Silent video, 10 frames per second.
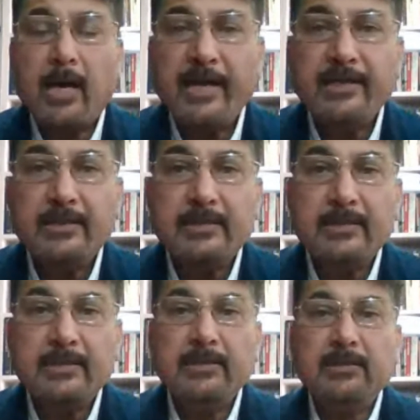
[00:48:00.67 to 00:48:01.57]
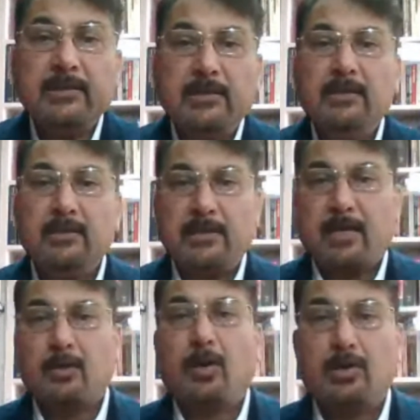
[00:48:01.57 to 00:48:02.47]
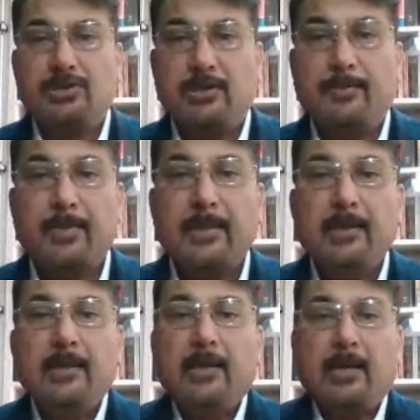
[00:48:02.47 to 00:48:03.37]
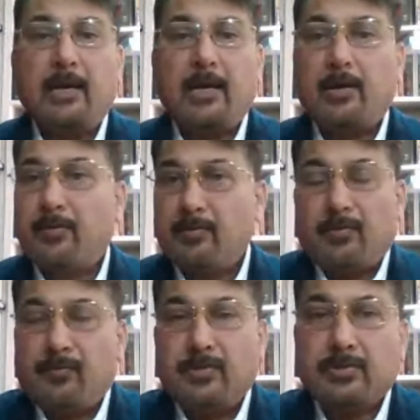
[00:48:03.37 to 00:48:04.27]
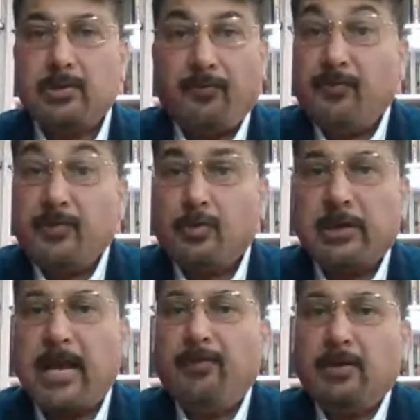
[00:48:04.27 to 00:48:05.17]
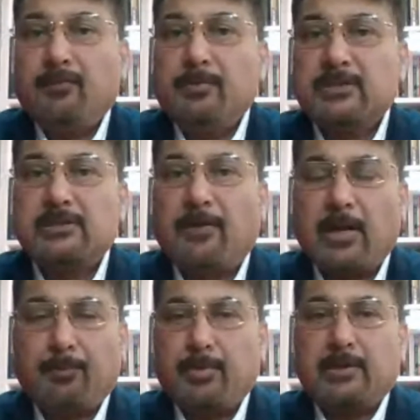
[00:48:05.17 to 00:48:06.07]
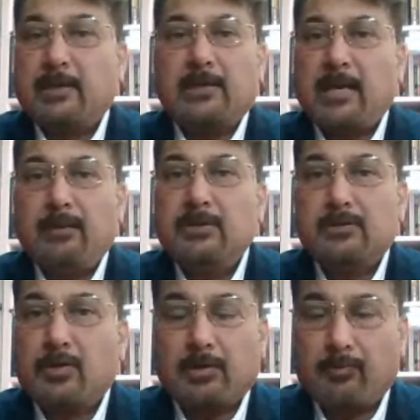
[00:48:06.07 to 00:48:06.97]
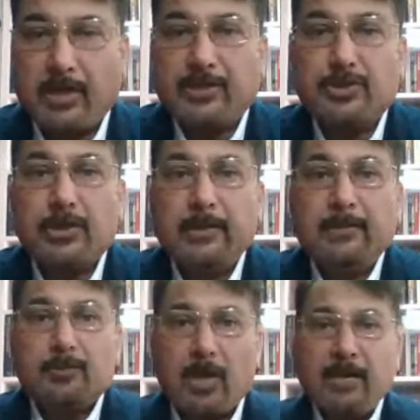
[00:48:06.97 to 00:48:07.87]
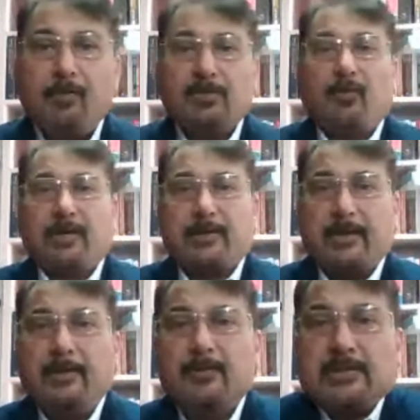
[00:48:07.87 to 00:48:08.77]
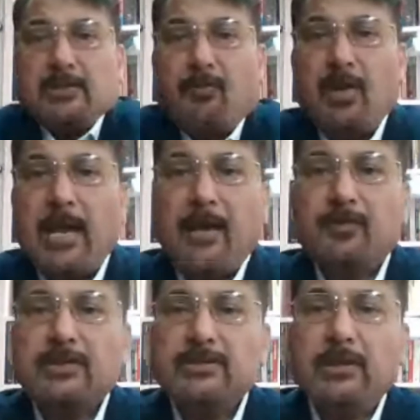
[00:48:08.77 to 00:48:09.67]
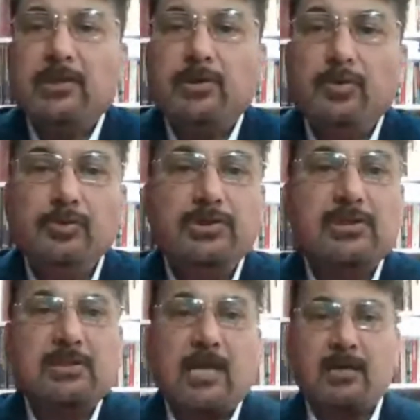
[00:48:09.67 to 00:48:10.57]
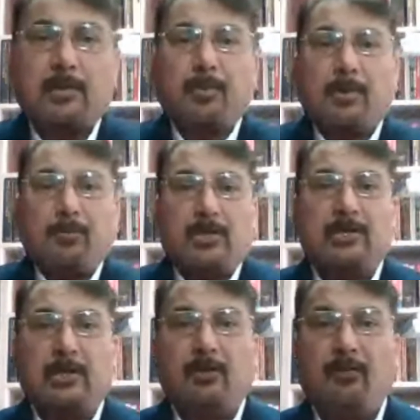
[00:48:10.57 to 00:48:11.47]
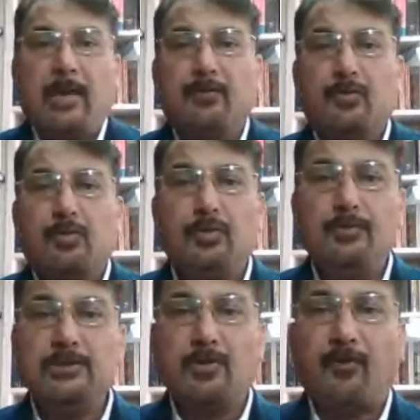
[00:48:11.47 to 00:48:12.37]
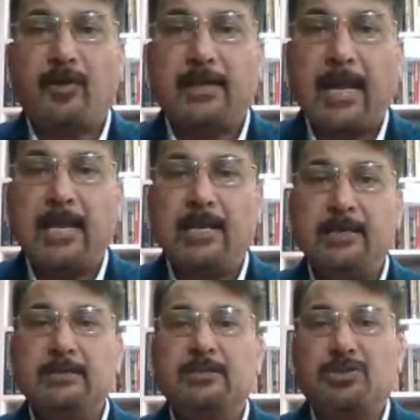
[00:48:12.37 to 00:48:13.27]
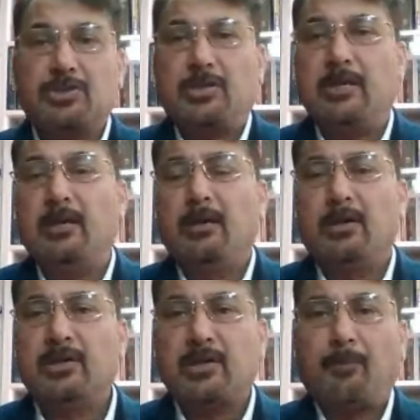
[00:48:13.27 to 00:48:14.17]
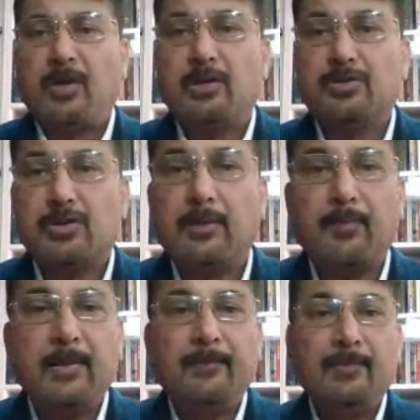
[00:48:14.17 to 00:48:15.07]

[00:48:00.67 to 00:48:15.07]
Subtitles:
ICT technology. We should, if we don't have it, we must develop it, and time is not much. So I was wondering, since we have such a huge startup community, we have so much of talent, skill, entrepreneurship.